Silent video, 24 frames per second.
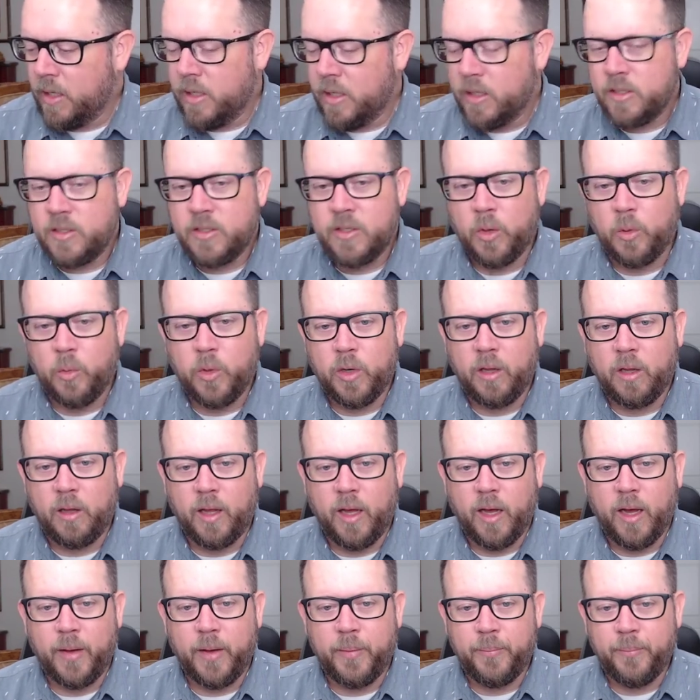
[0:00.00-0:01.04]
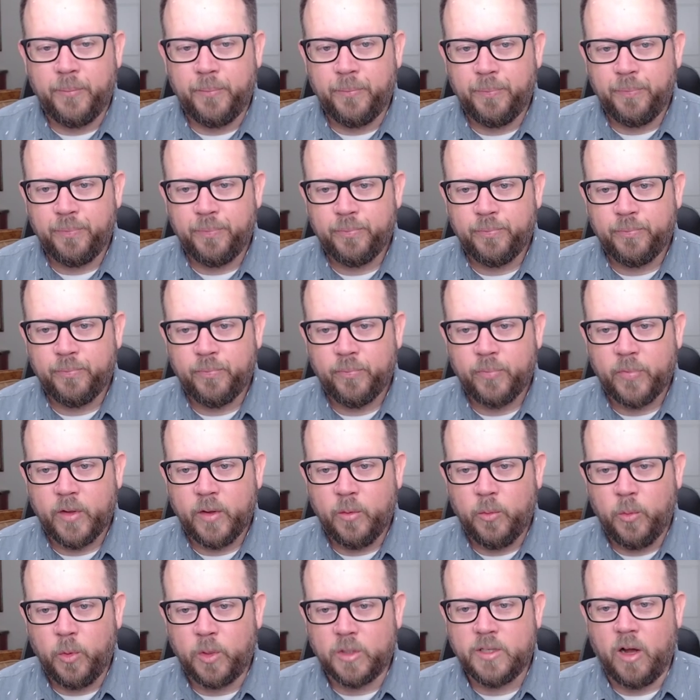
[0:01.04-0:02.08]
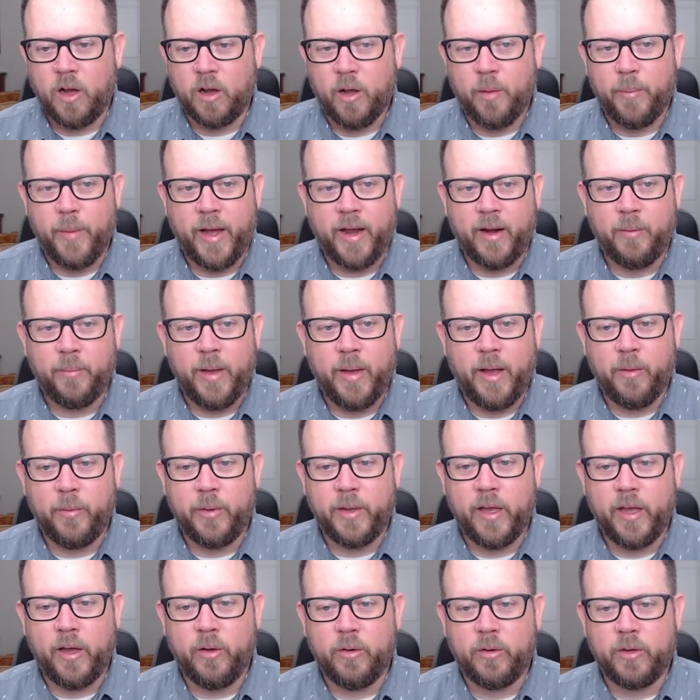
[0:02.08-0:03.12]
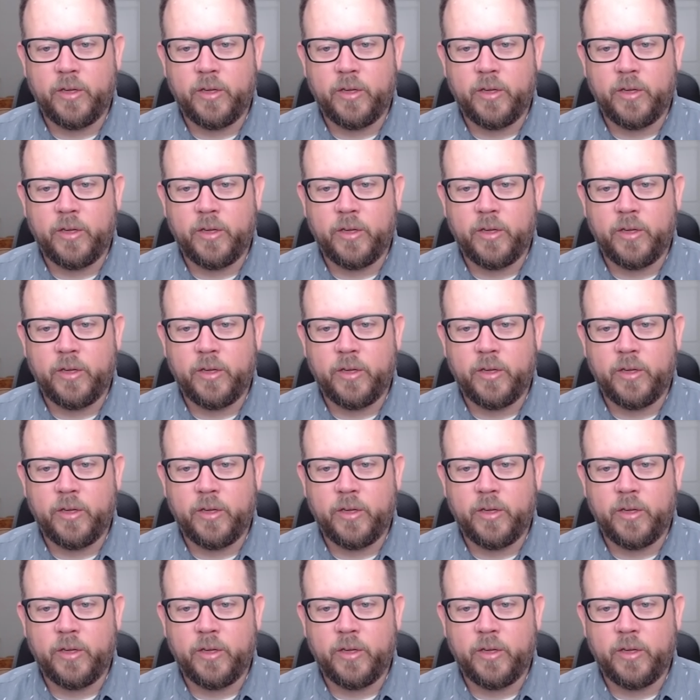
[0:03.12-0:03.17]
So we'll um, we'll talk about them how we go.